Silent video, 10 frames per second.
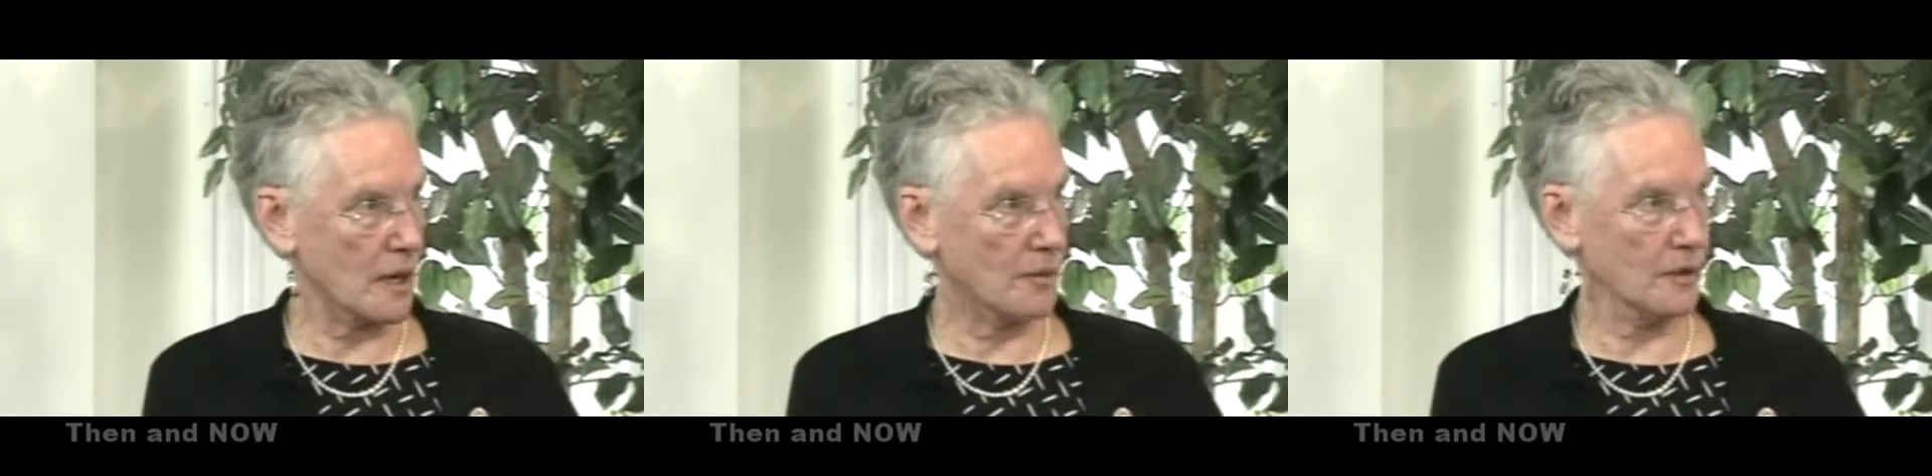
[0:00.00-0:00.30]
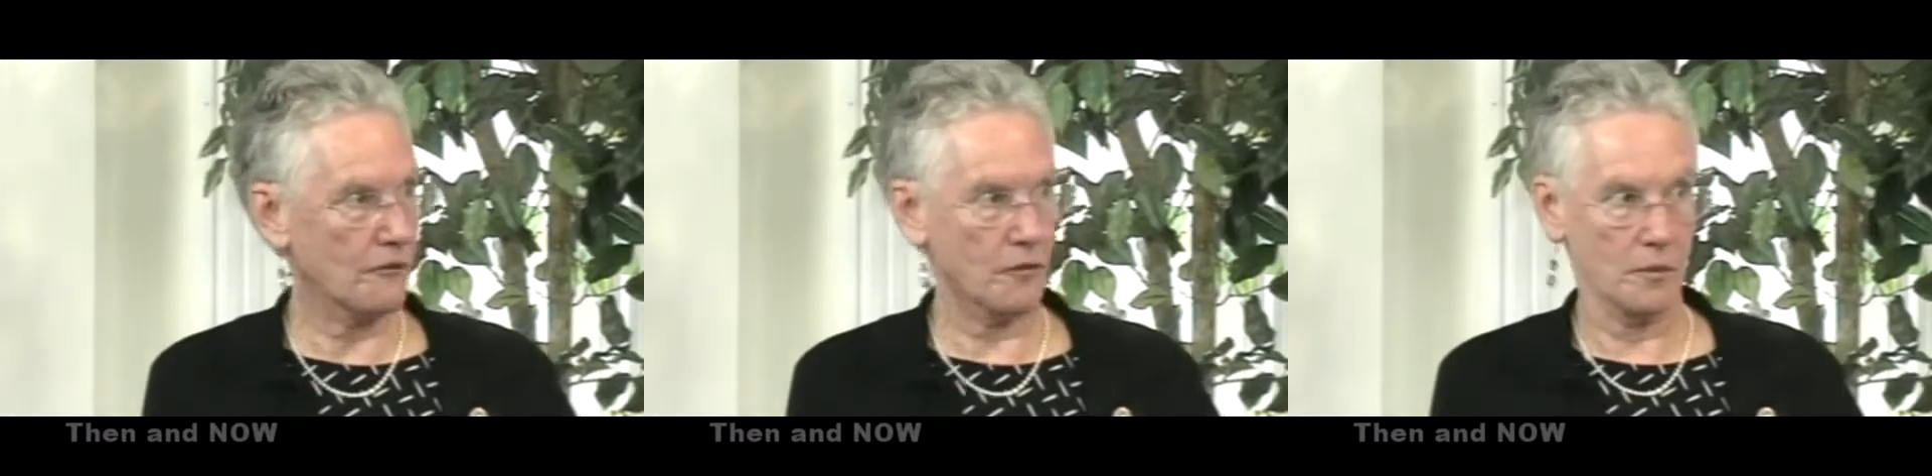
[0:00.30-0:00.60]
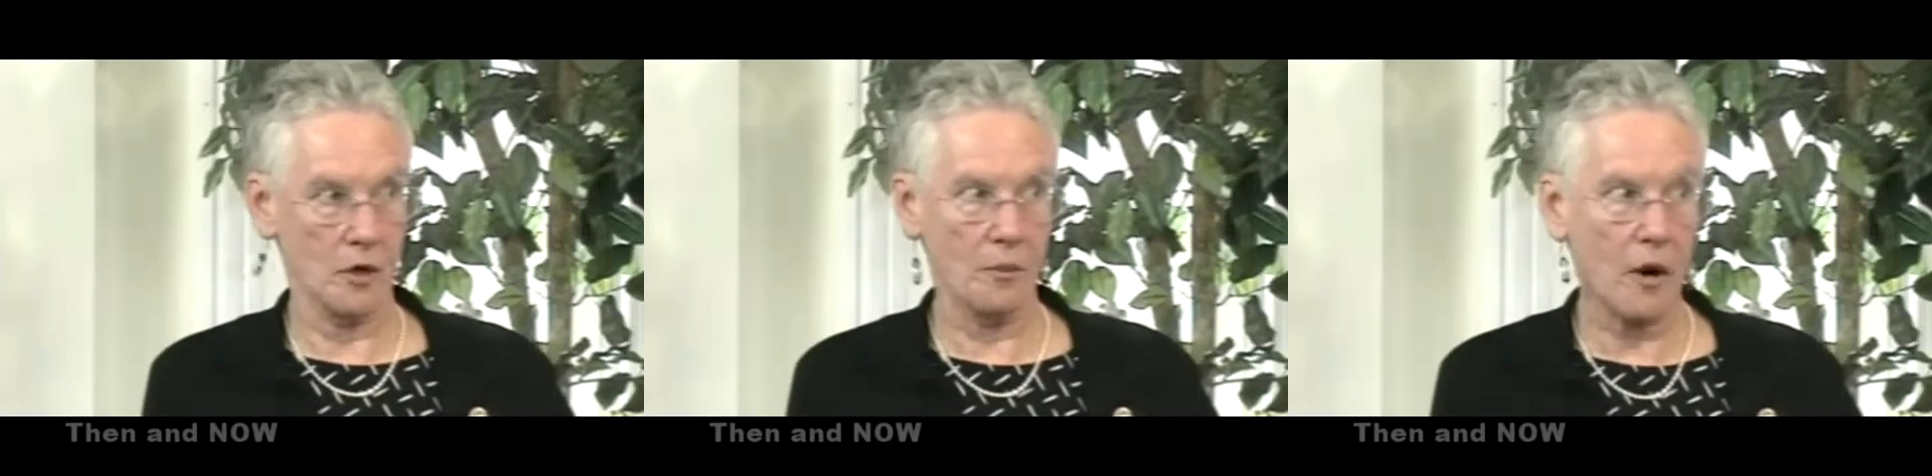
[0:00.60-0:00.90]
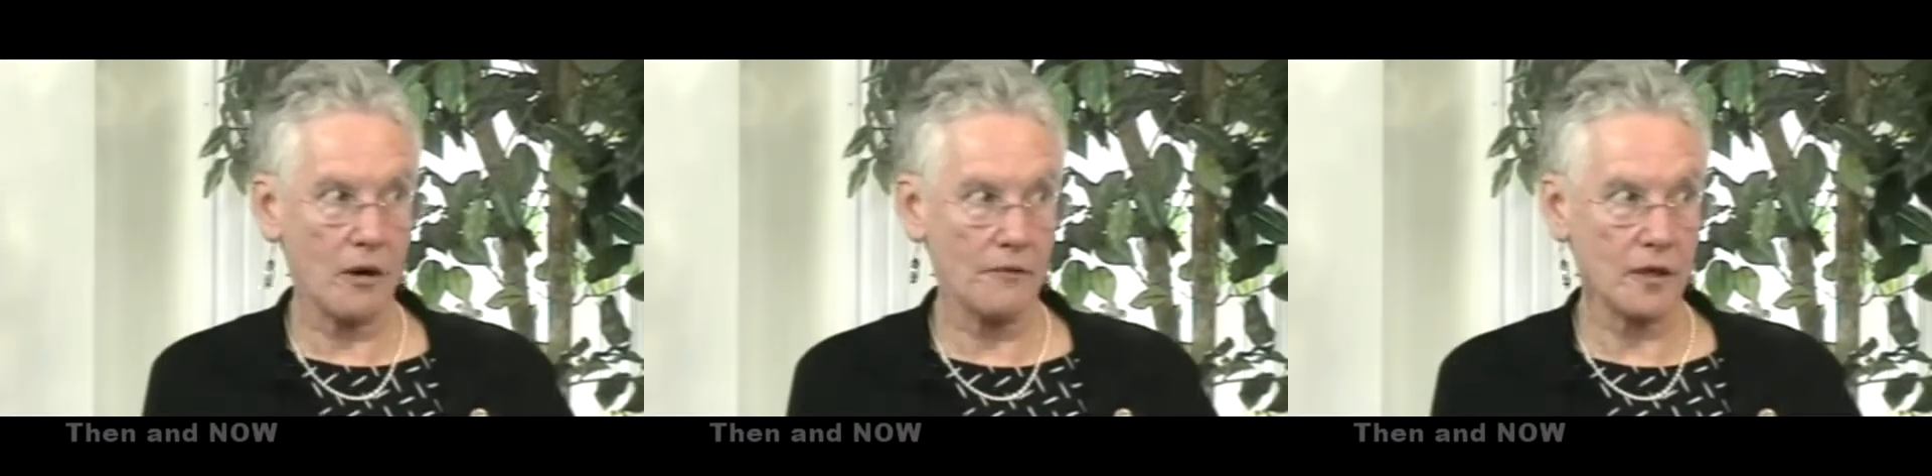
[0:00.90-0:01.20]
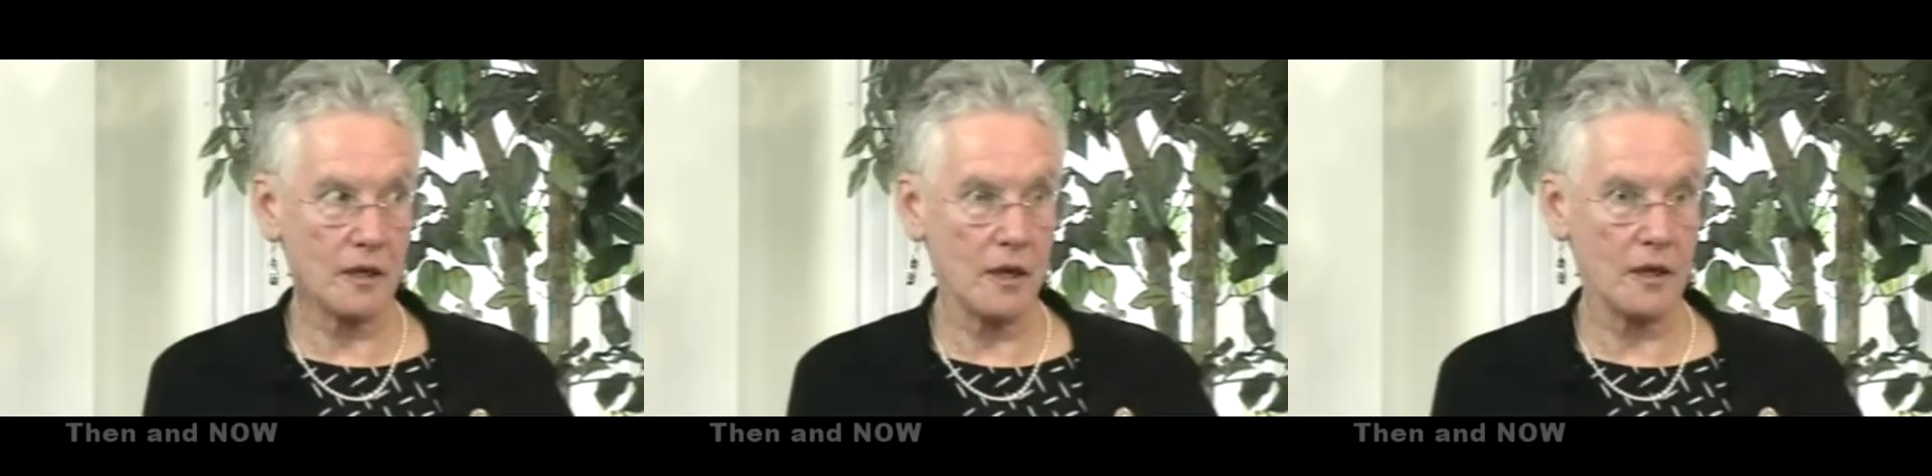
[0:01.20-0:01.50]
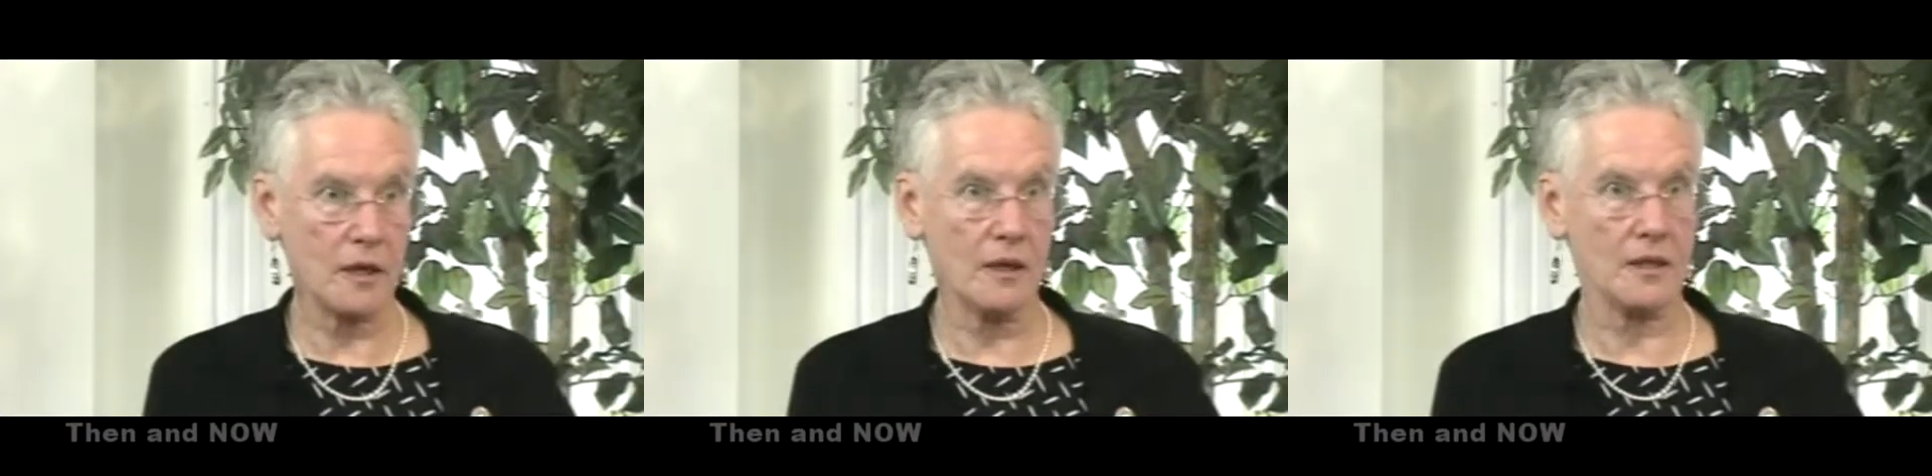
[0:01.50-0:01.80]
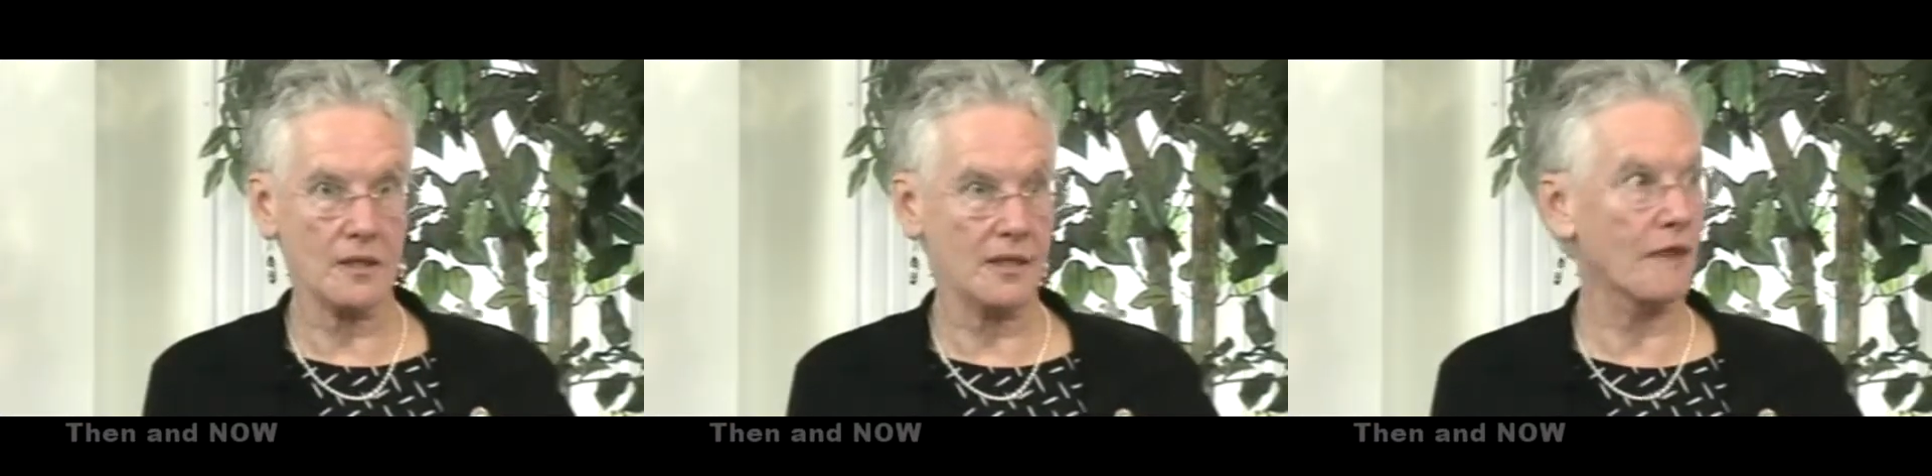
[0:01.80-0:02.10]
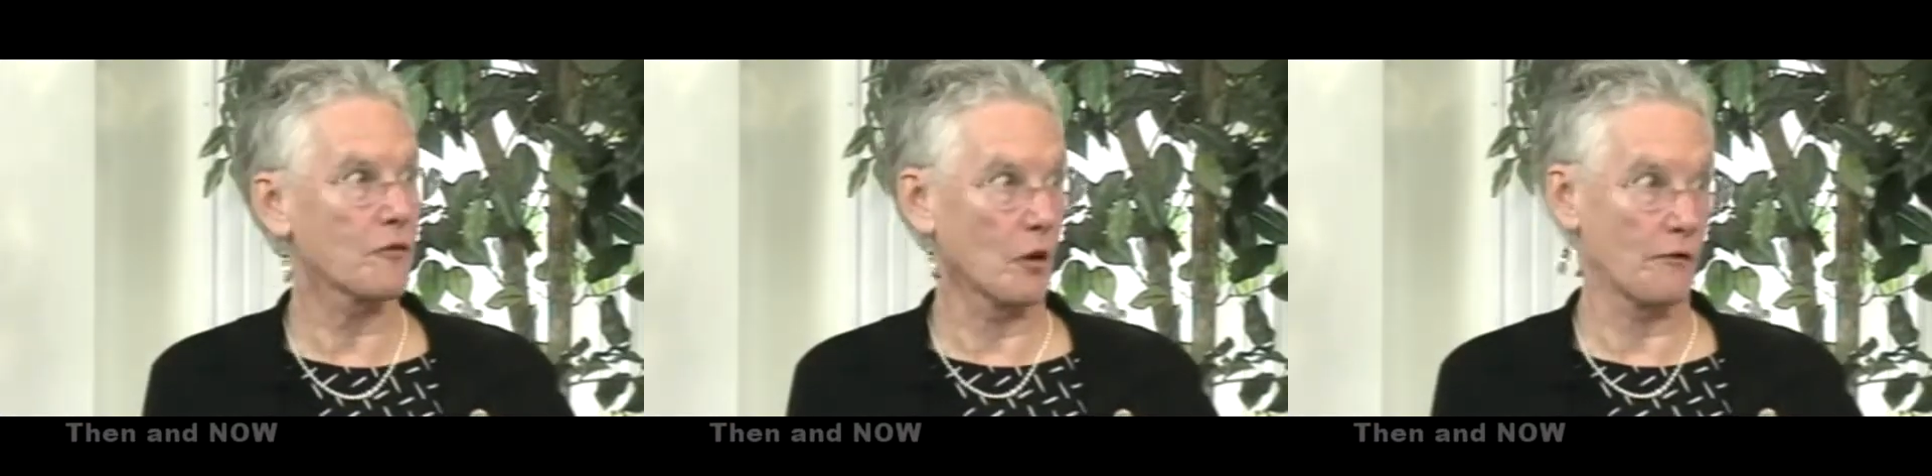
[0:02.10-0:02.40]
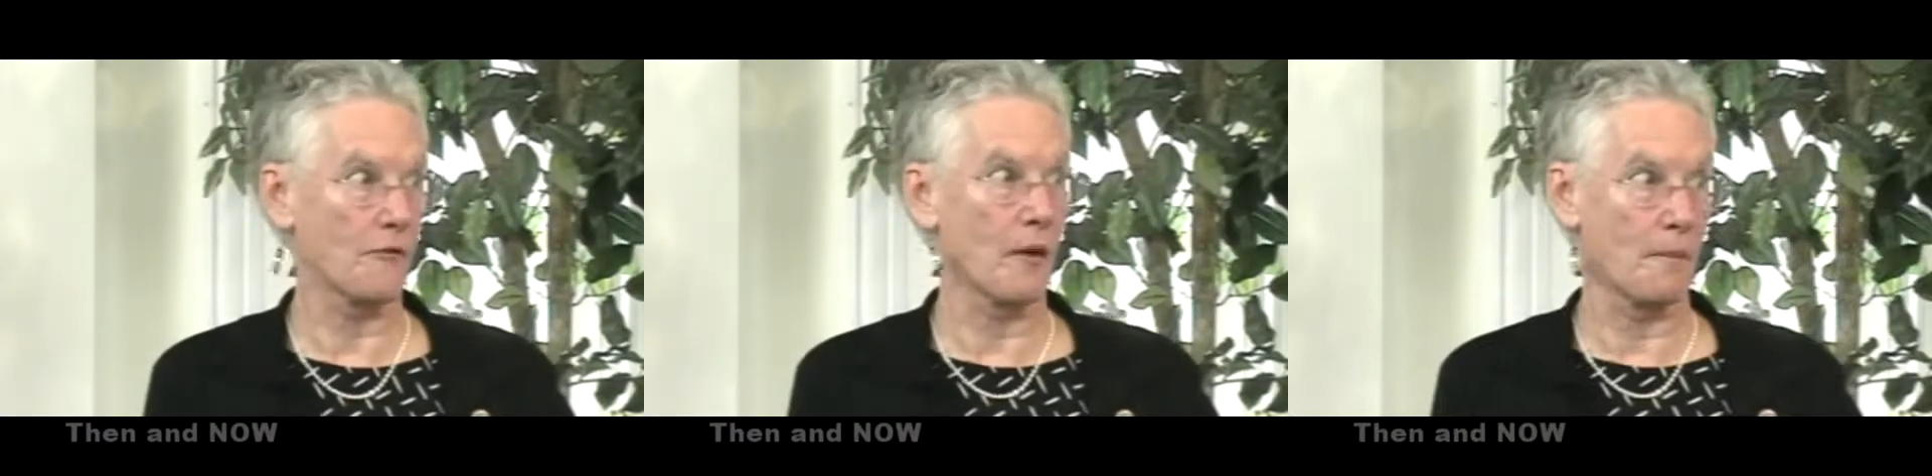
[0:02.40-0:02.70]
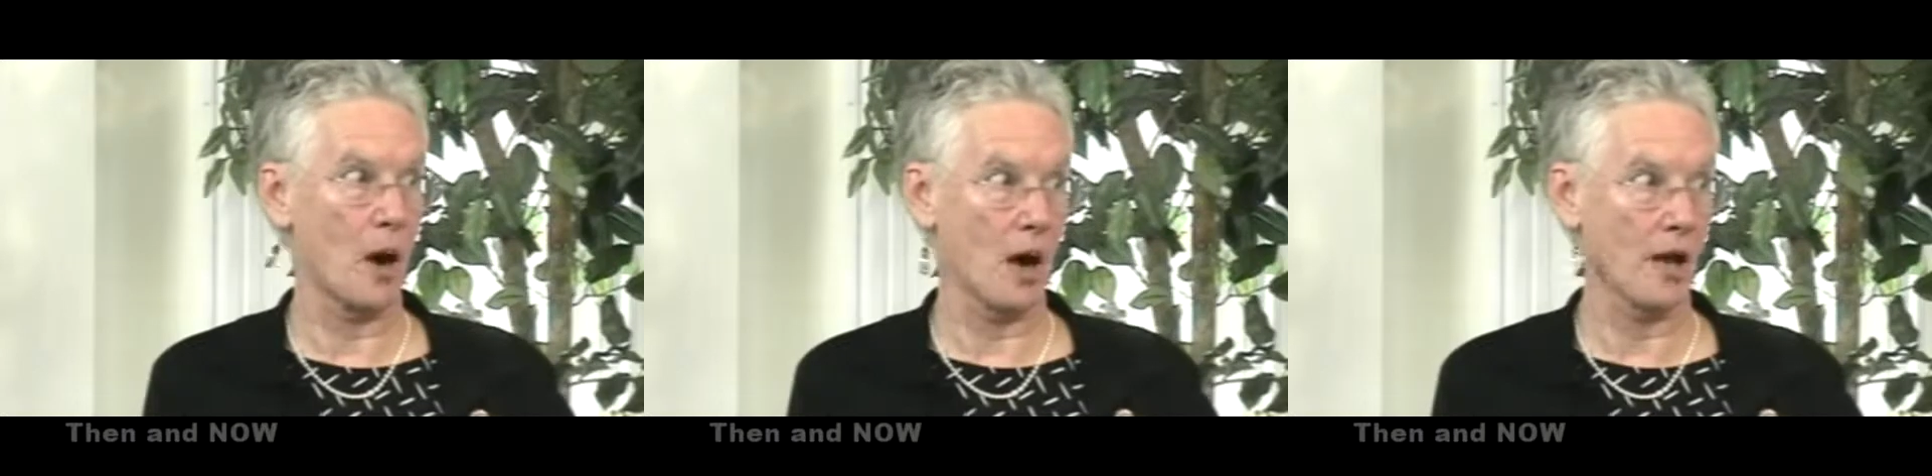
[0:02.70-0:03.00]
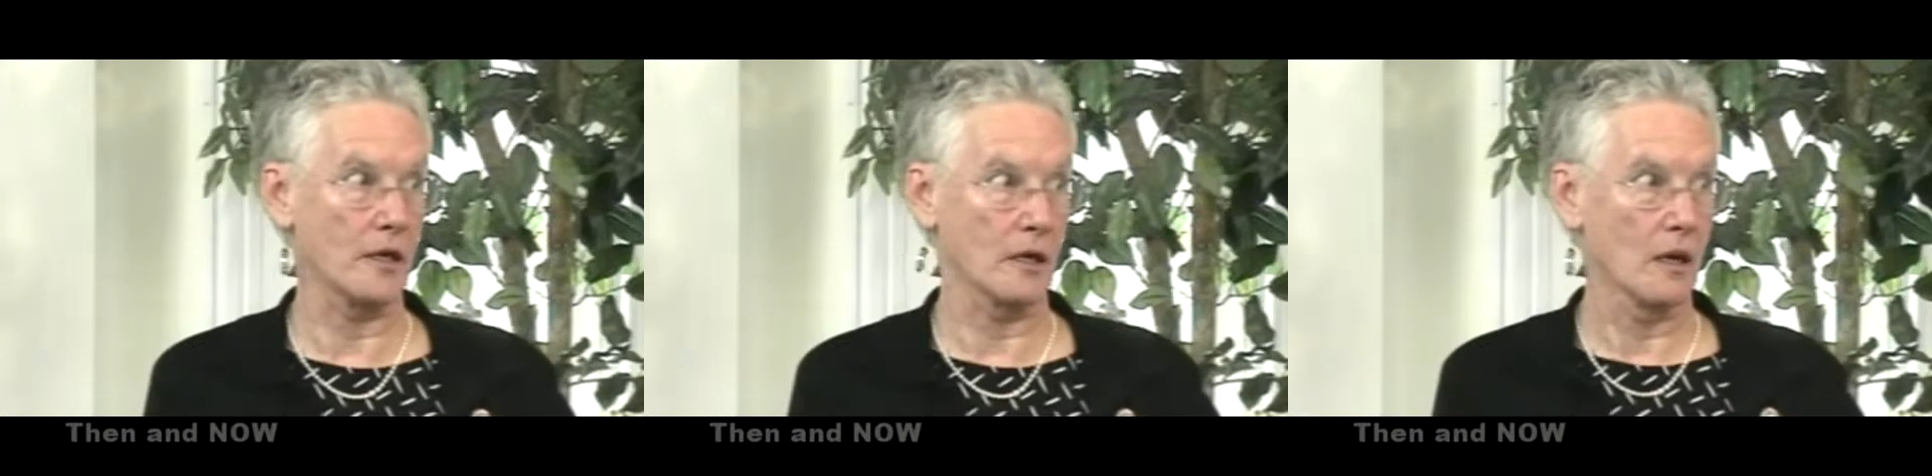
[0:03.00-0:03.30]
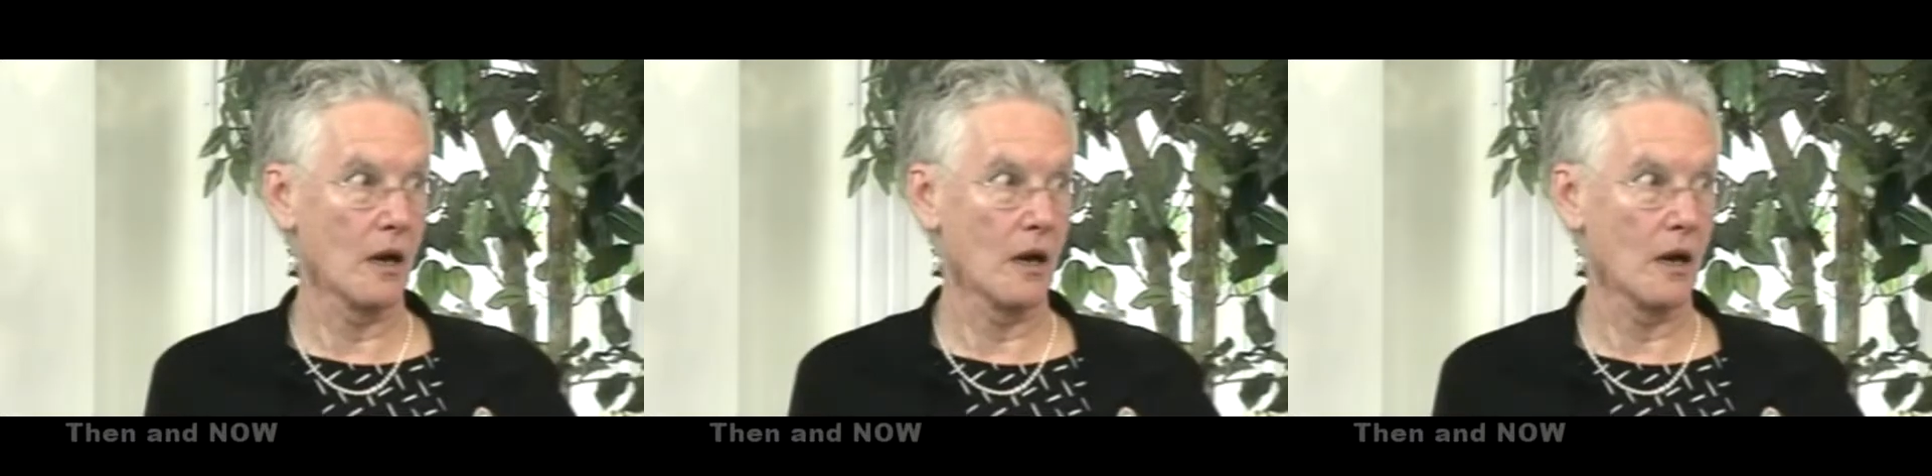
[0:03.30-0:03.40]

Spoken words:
I believe, from your part of Connecticut, and several from mine,